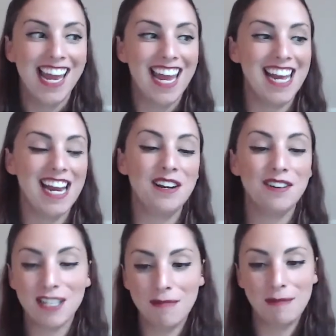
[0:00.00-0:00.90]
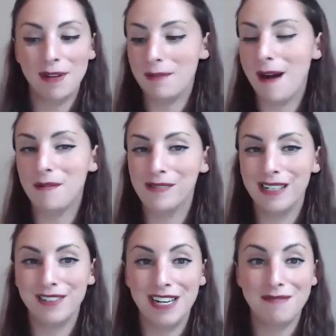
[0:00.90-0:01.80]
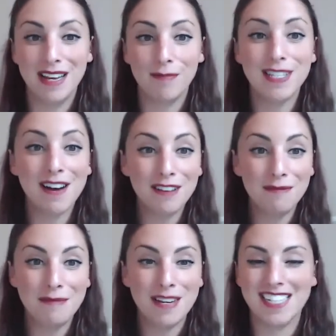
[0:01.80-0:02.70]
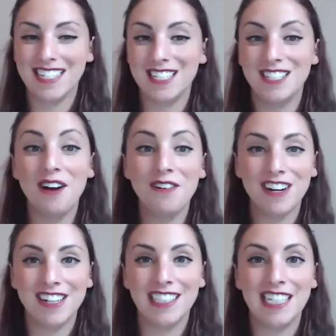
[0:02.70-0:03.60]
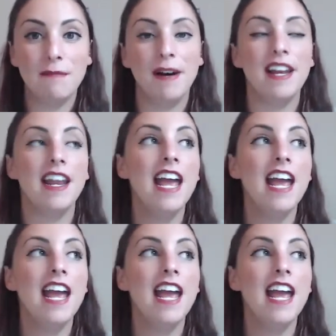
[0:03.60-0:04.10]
And I know some people are probably going to be upset with me because it's so early, but